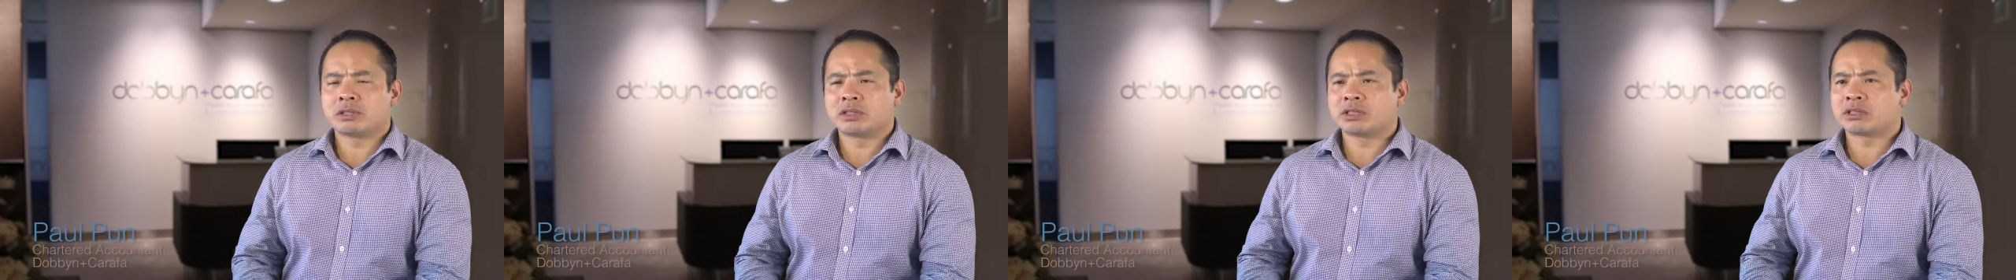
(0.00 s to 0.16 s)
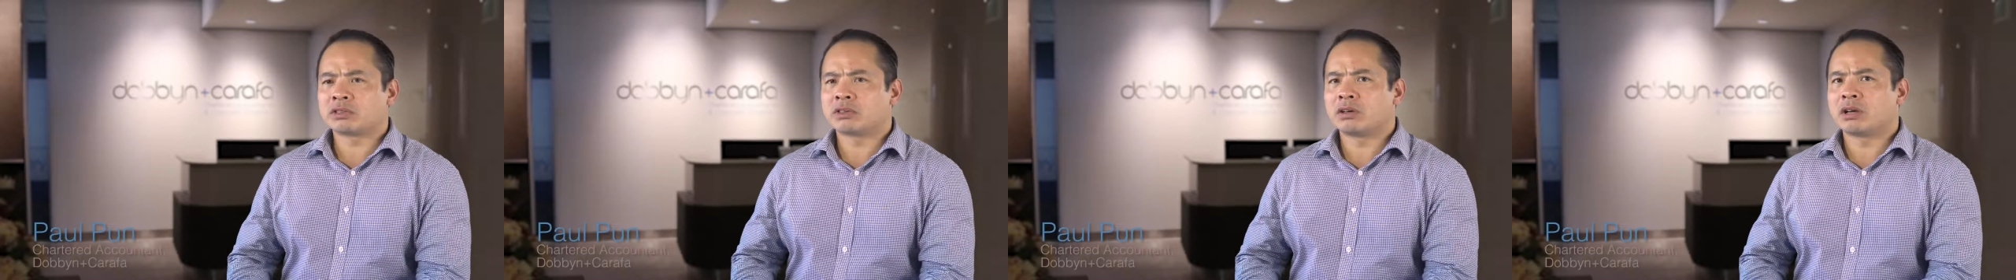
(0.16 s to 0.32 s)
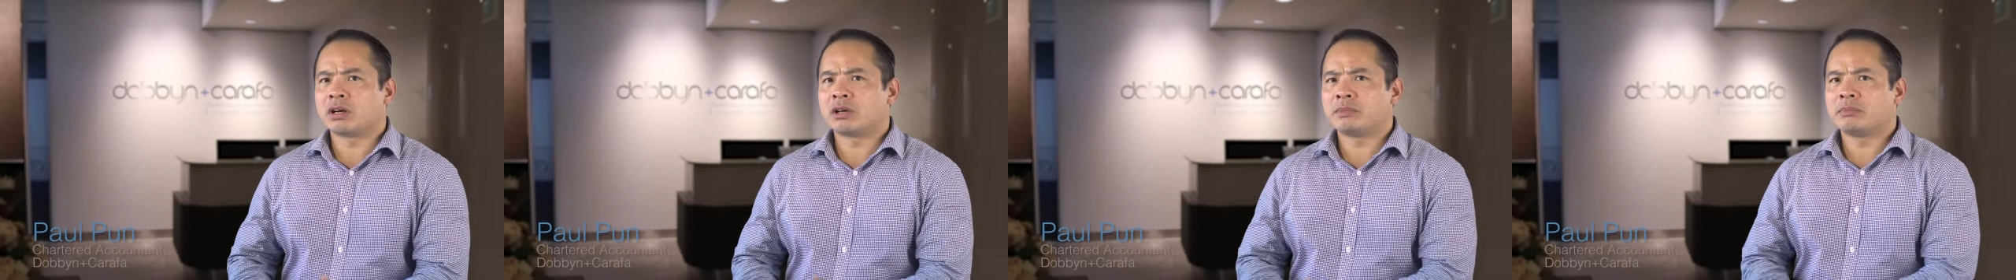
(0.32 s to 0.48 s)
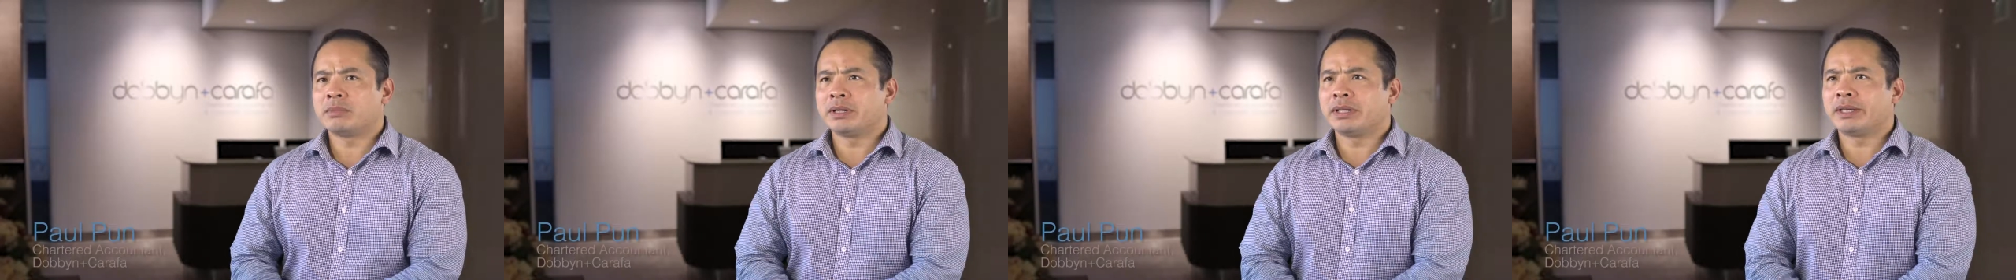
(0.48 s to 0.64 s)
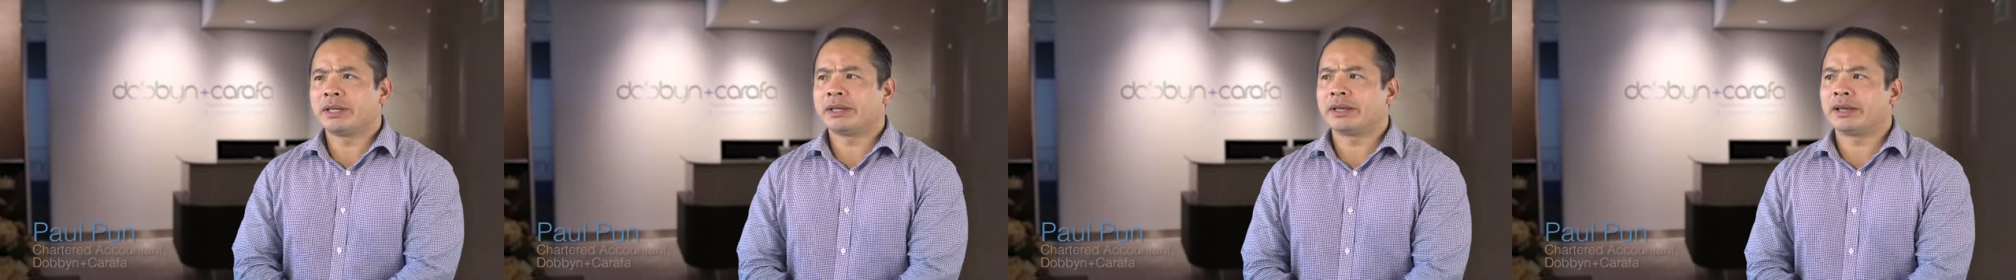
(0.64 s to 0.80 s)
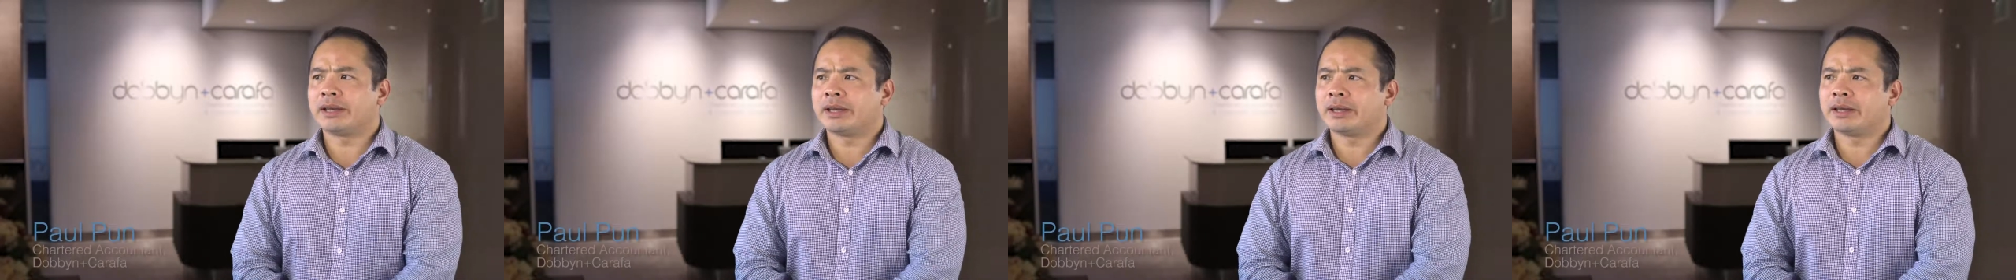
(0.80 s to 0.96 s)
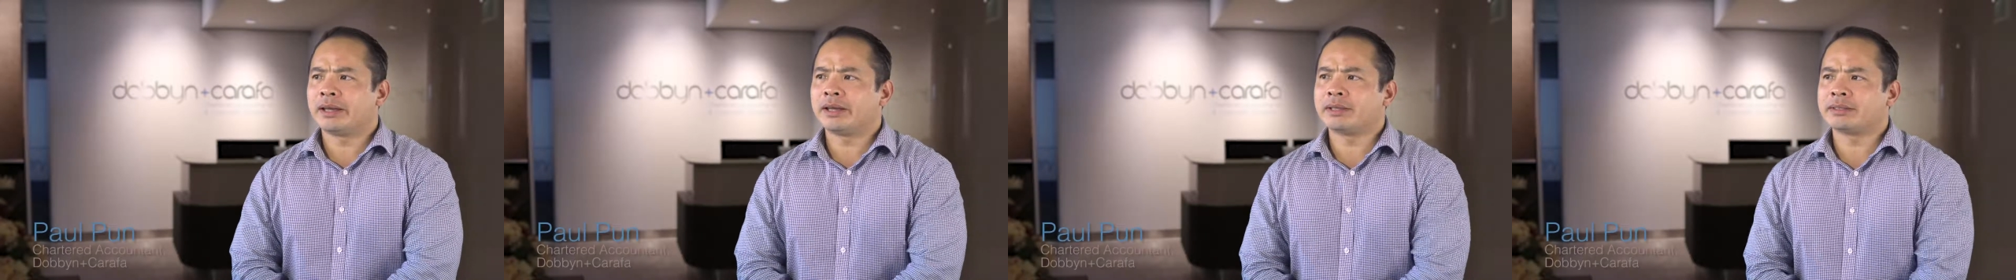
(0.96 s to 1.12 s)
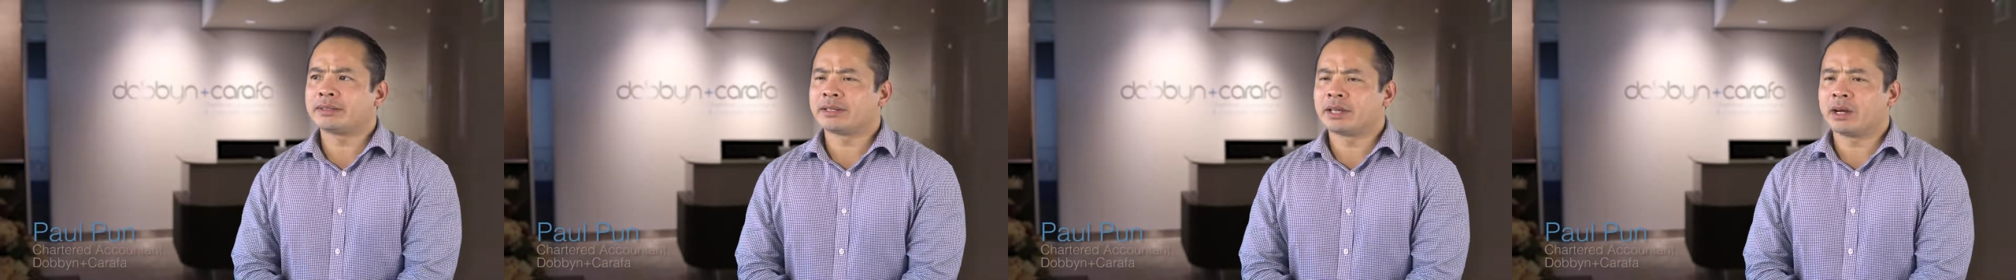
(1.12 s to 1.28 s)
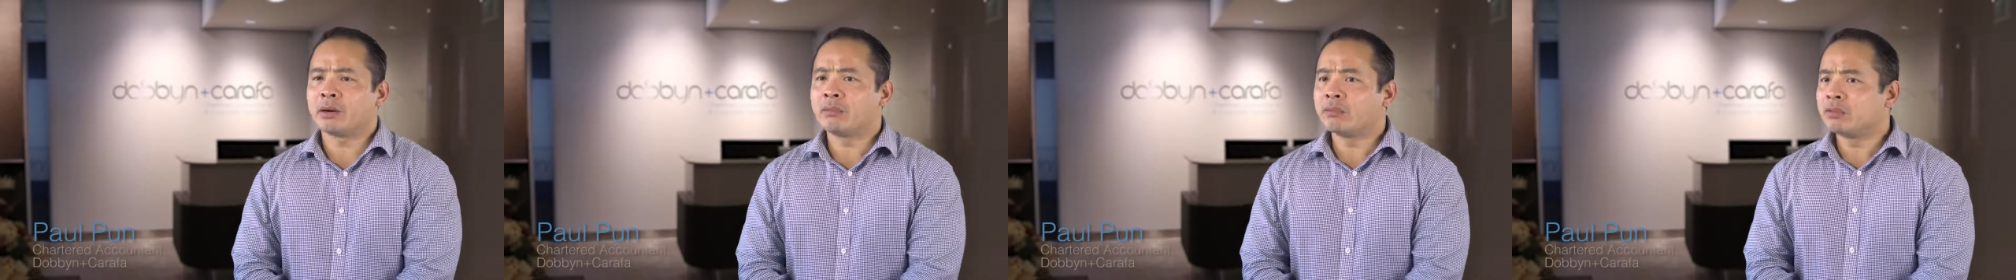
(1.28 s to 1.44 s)
describe me
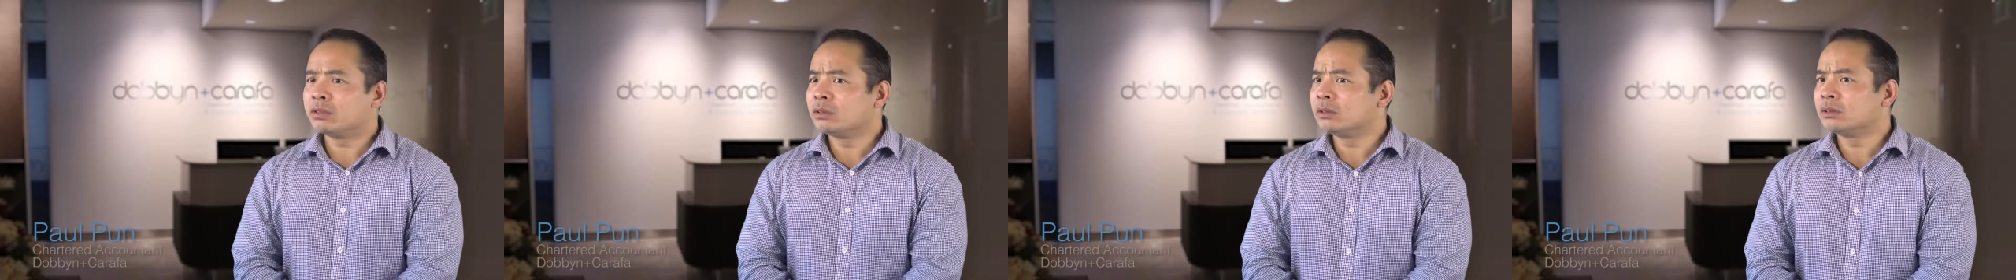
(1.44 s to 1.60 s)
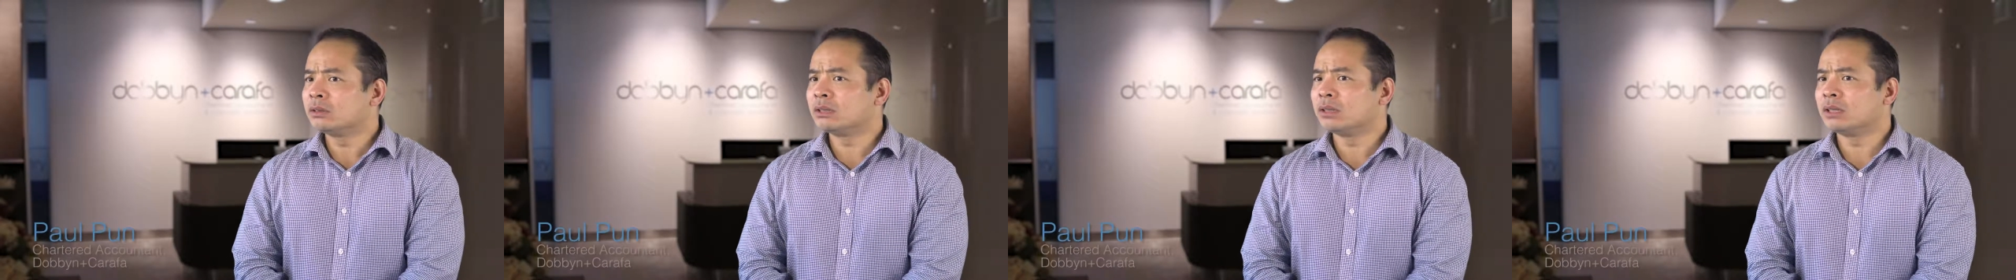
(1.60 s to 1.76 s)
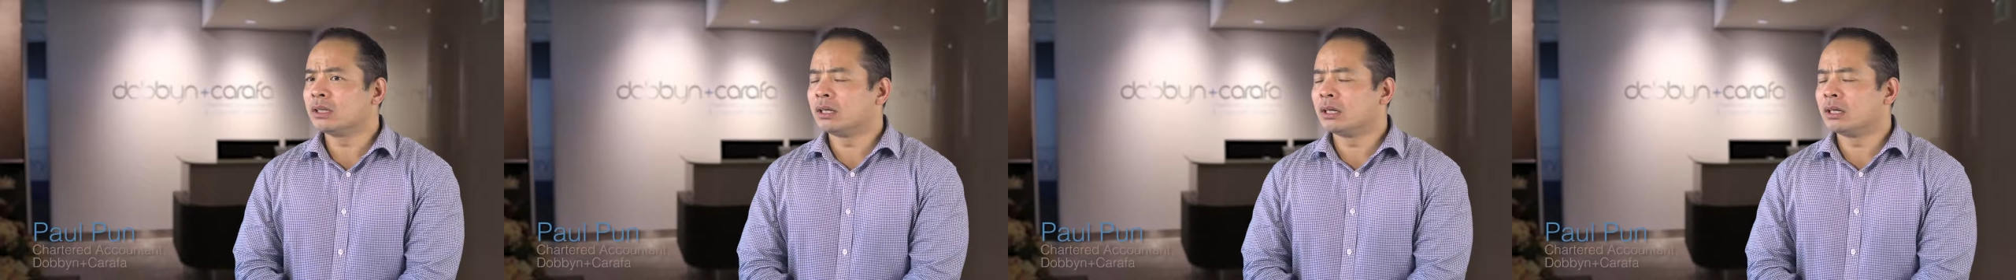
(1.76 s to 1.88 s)
as helpful.